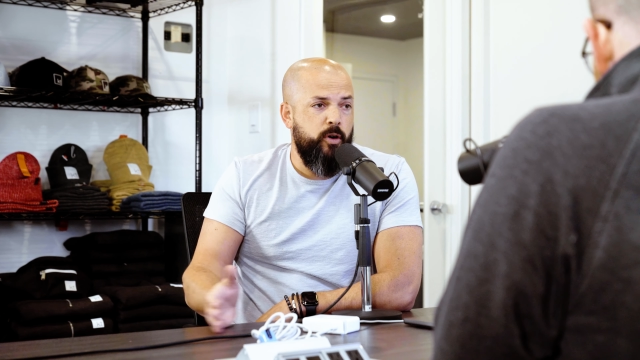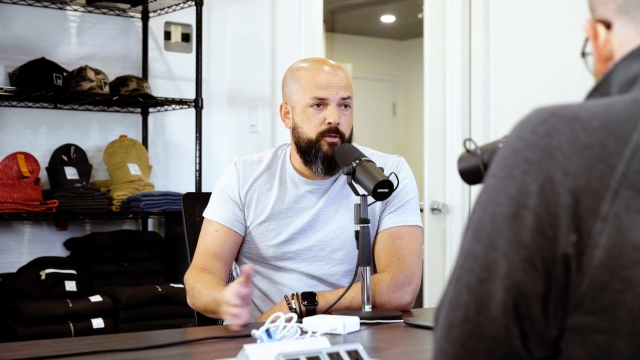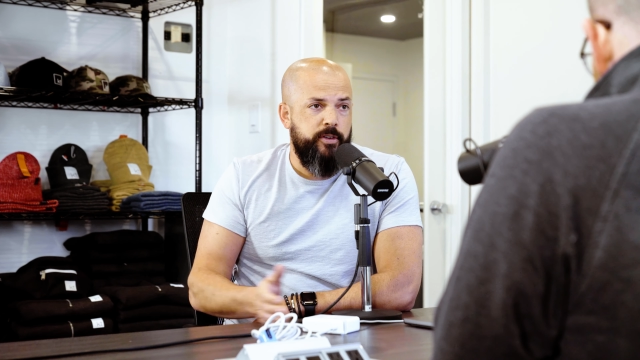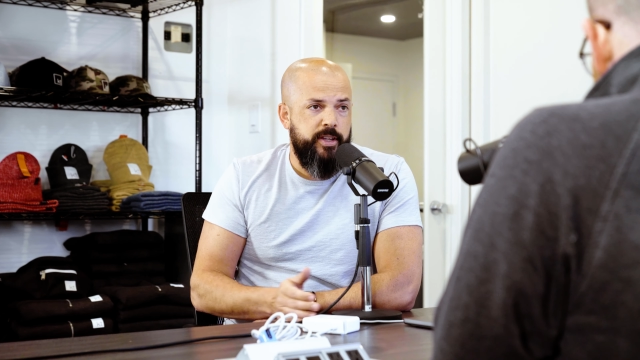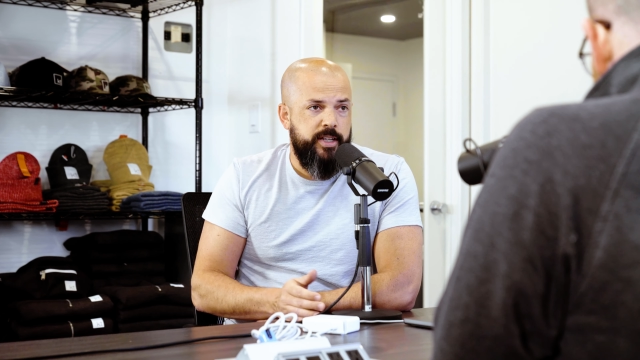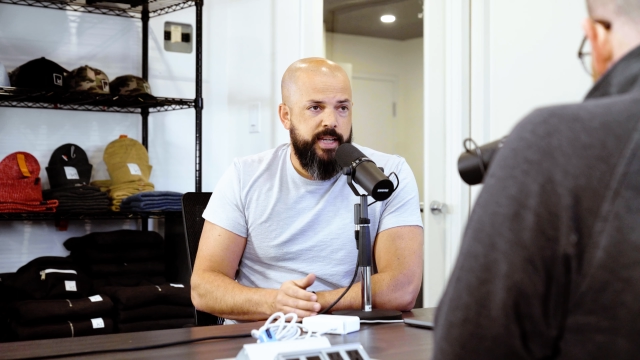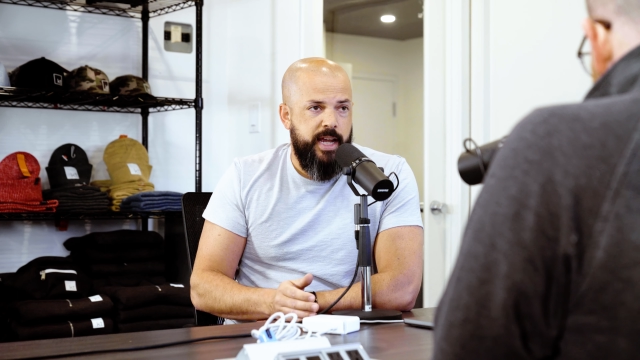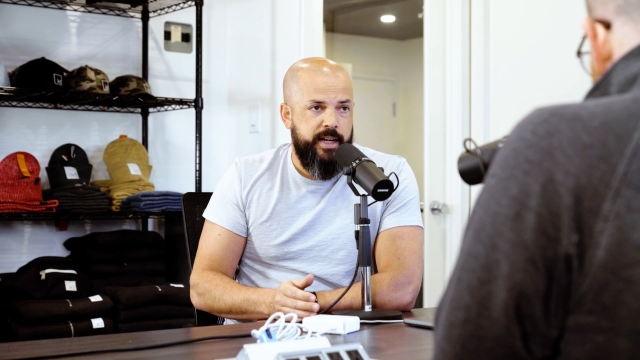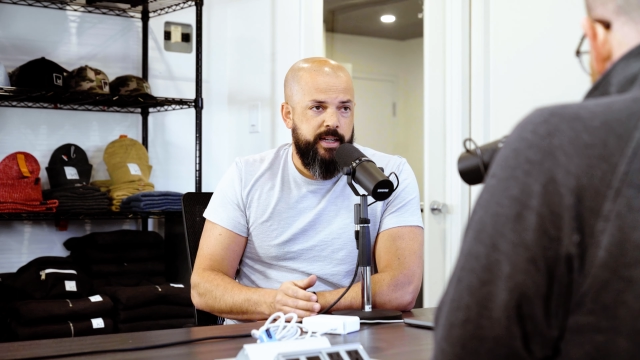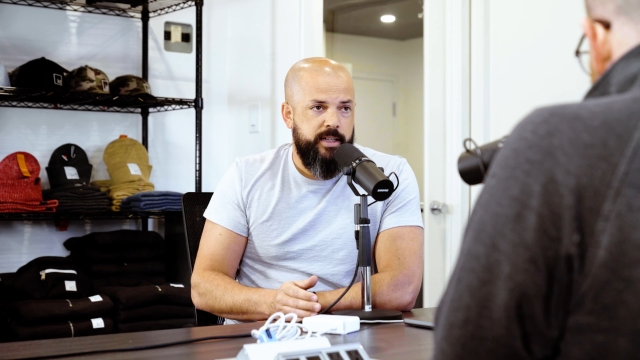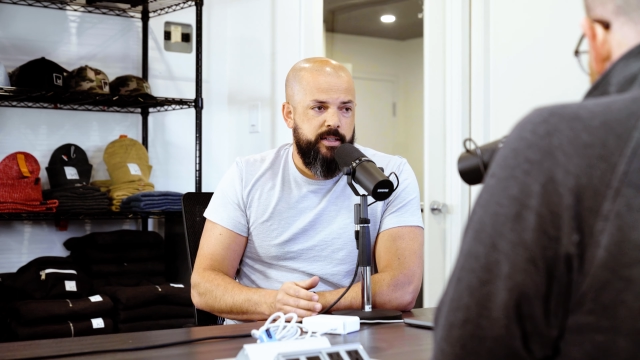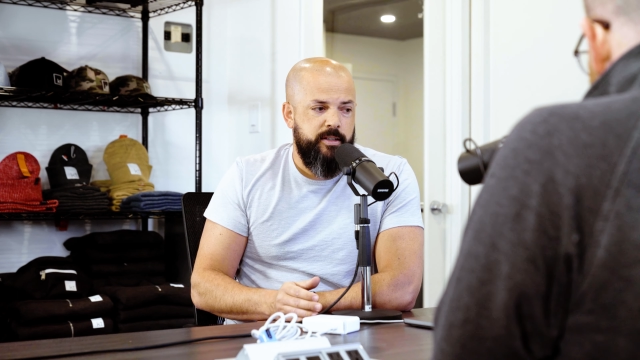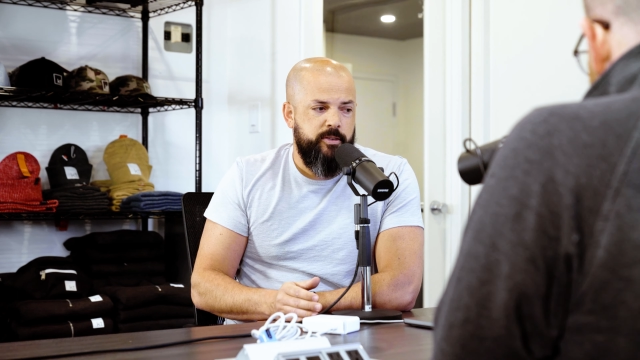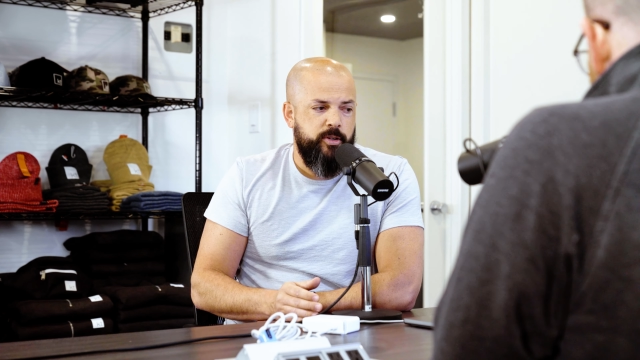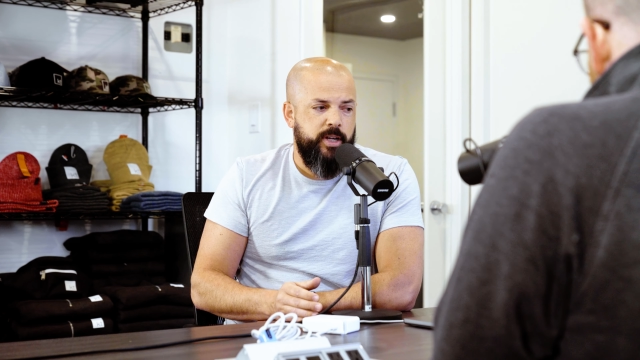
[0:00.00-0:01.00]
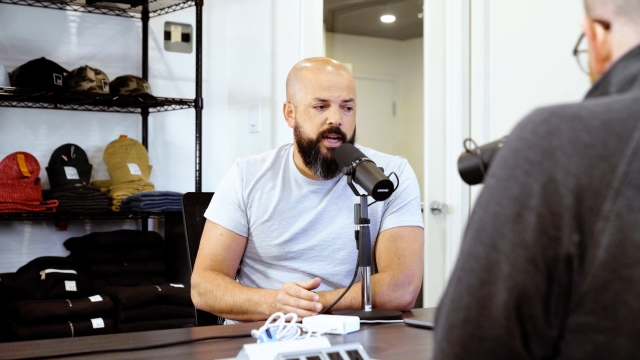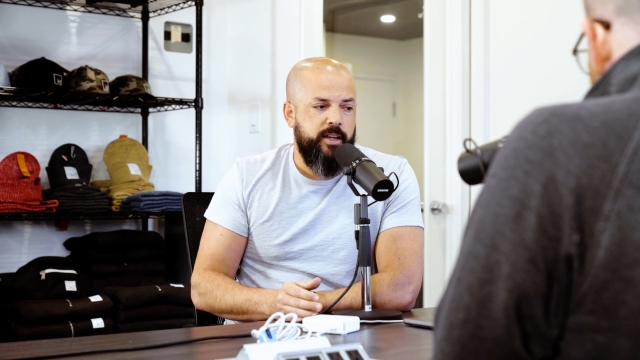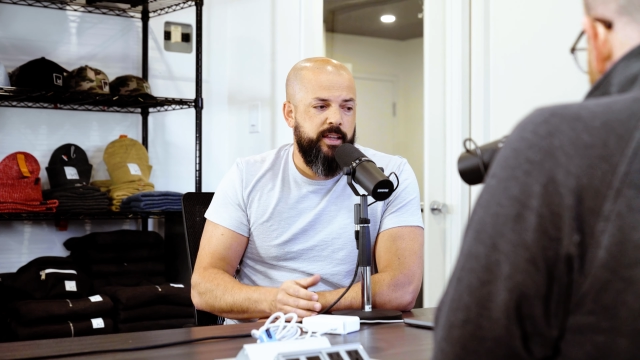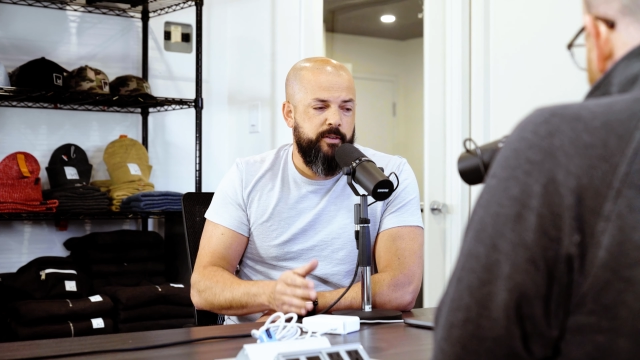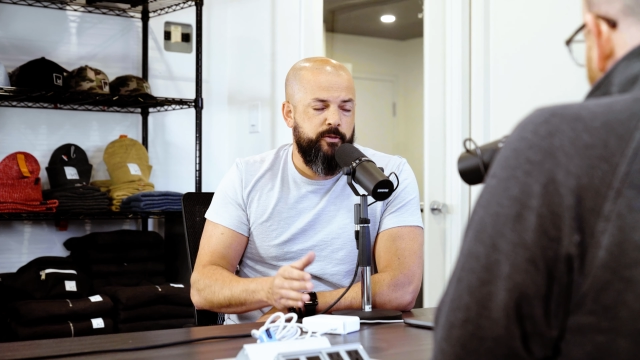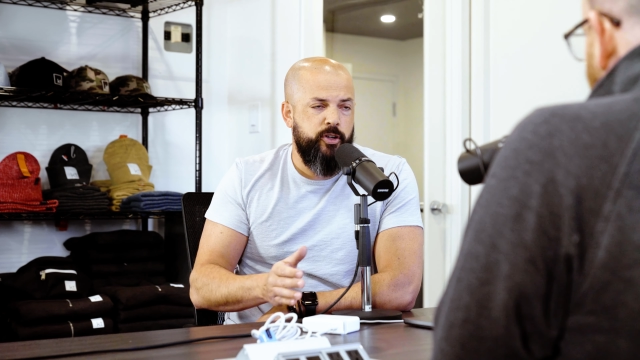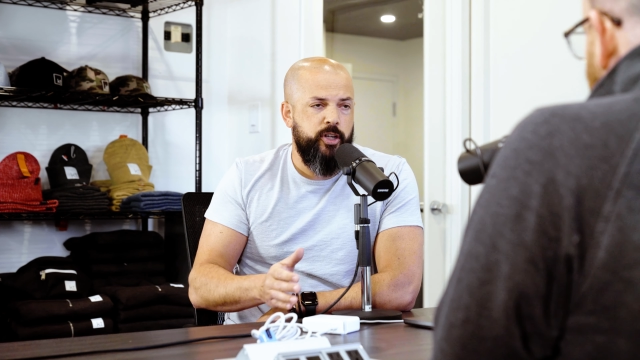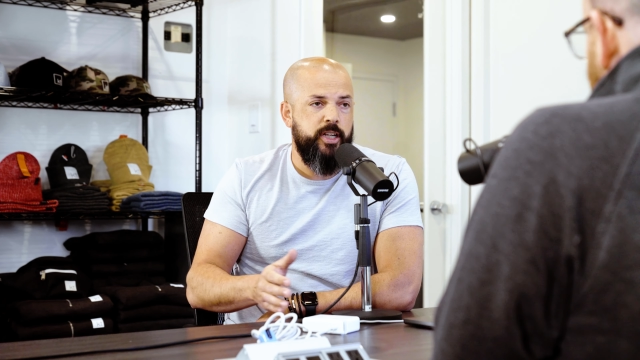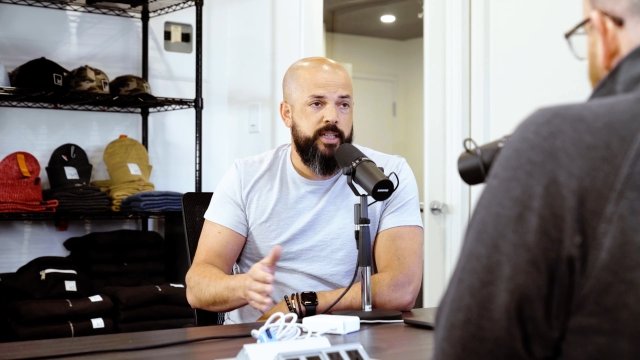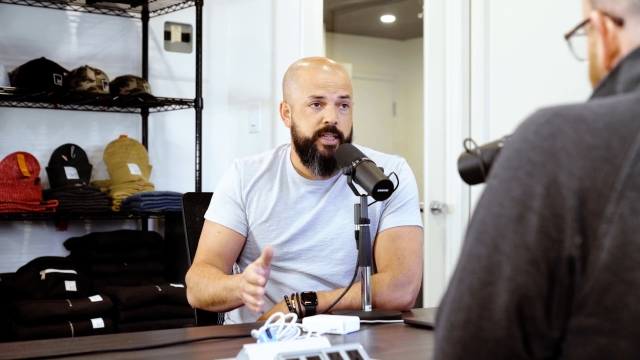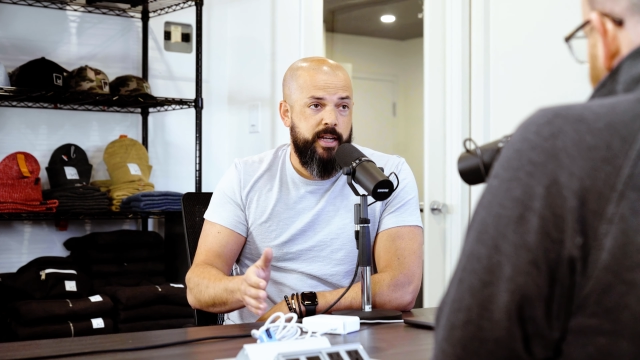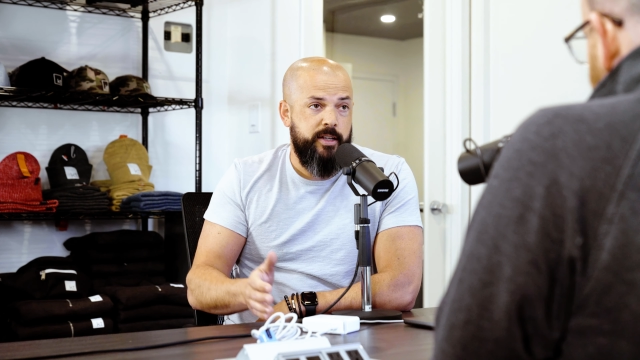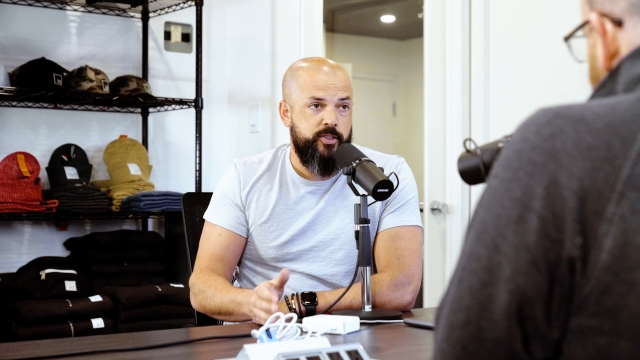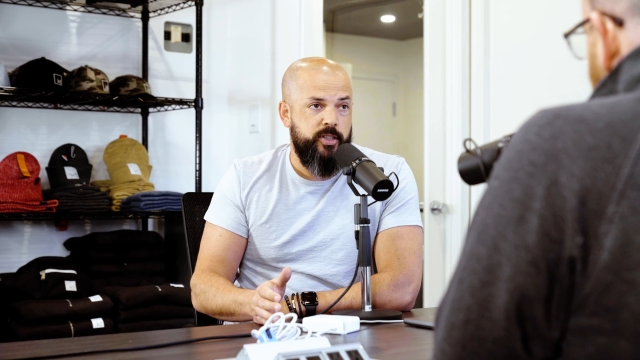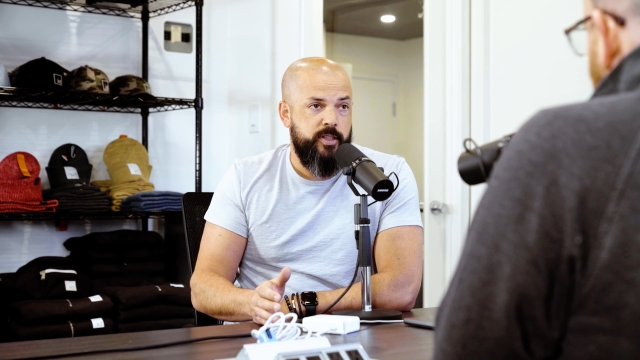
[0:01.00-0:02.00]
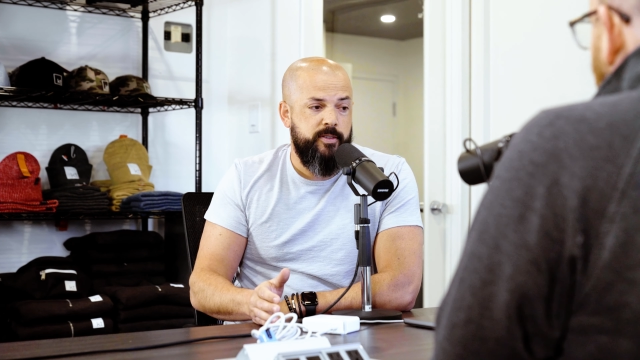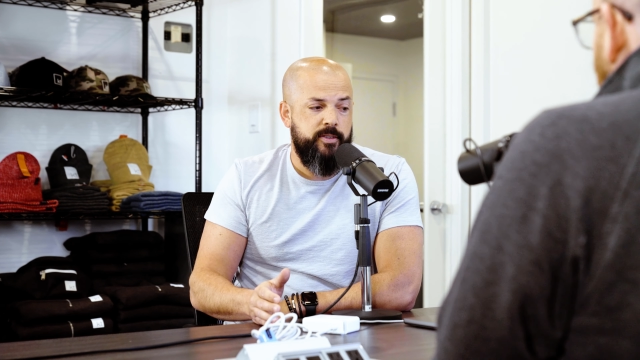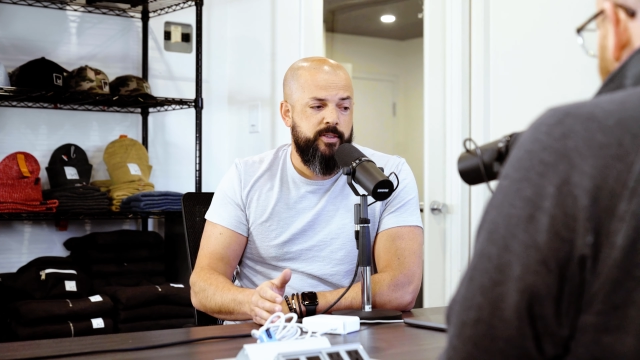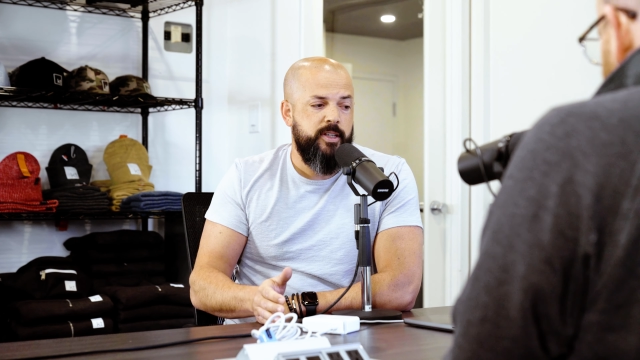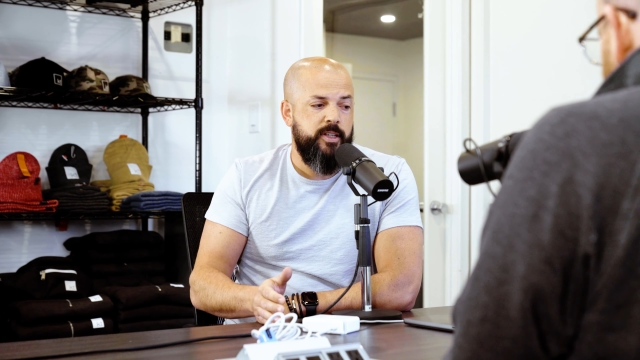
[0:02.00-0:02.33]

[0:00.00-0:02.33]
over the tenant. Okay. They have good intentions.